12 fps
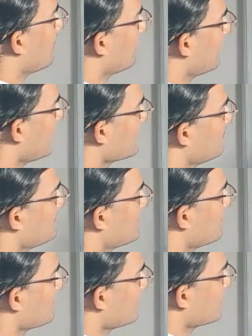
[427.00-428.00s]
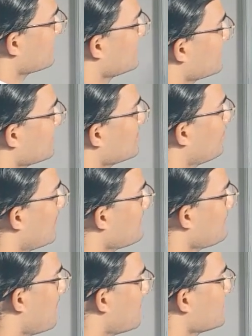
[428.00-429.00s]
of x, which is your success, into 1
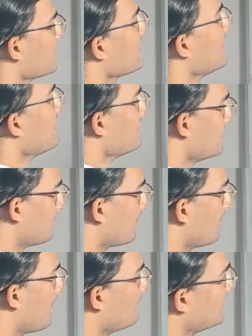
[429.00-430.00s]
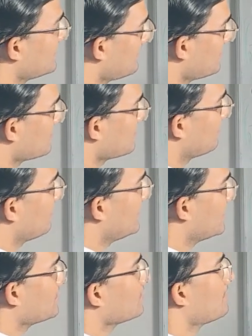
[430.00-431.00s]
minus the probability, which is your failure,
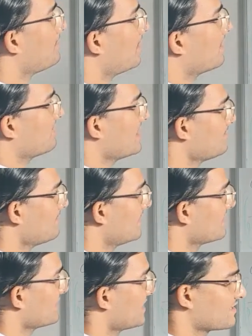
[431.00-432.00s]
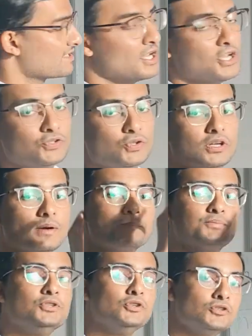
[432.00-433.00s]
to the power of n minus x. You
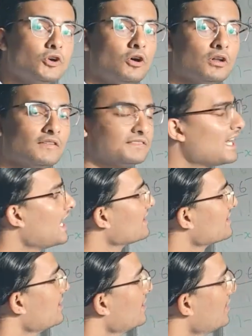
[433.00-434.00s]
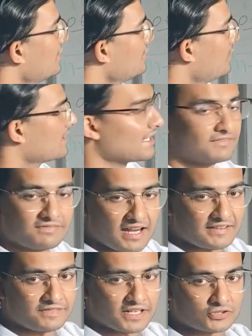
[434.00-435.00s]
compute all of that, you will get 5
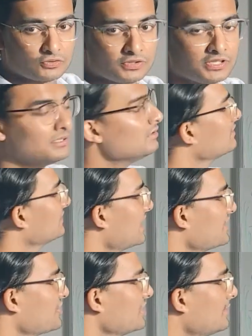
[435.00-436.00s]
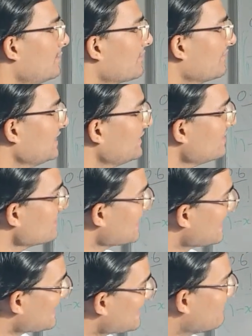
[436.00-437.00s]
factorial, that's your number of events,
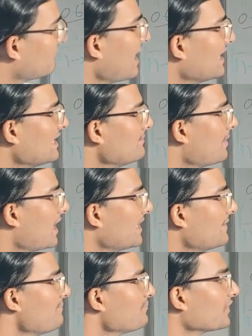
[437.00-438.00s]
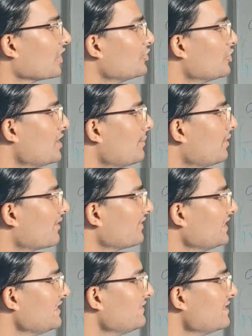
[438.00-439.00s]
divided by your number of
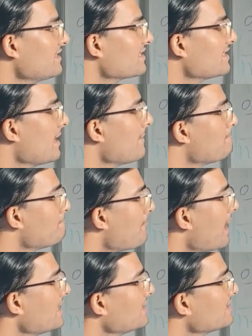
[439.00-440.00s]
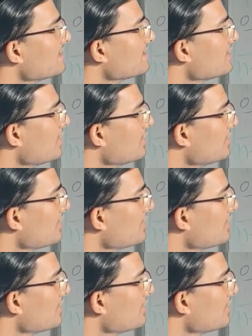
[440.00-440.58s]
events minus your